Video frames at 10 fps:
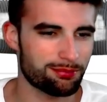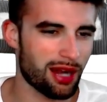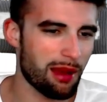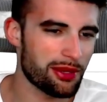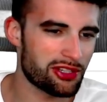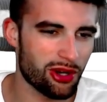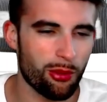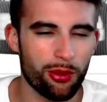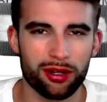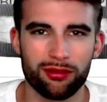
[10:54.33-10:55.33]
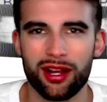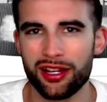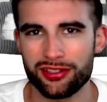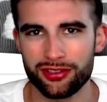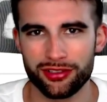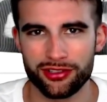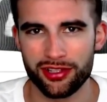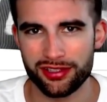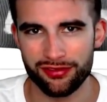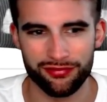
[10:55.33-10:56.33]
probably don't want to roster
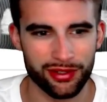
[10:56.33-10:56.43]
Justin